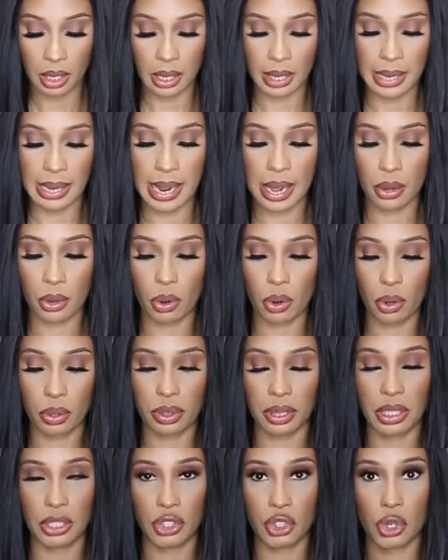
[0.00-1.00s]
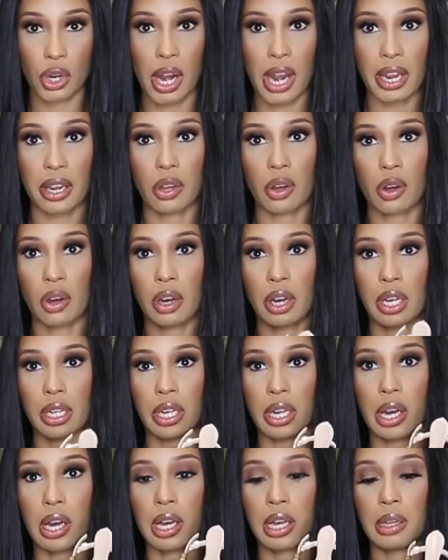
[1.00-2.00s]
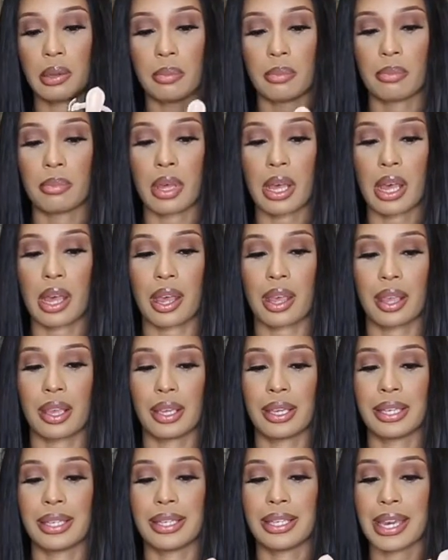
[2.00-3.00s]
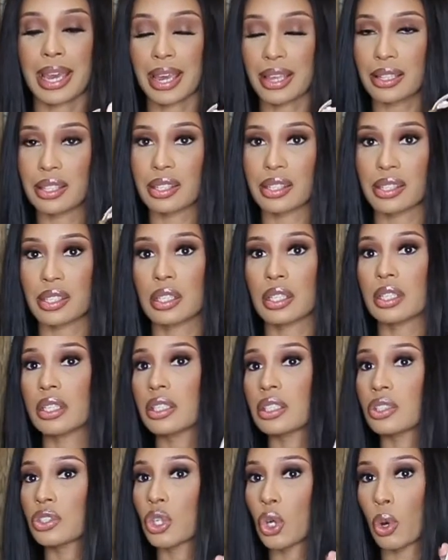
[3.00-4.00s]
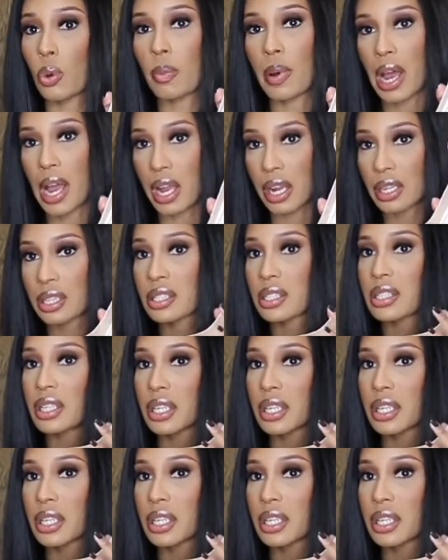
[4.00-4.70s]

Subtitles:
Now on the try on, yes, the toe box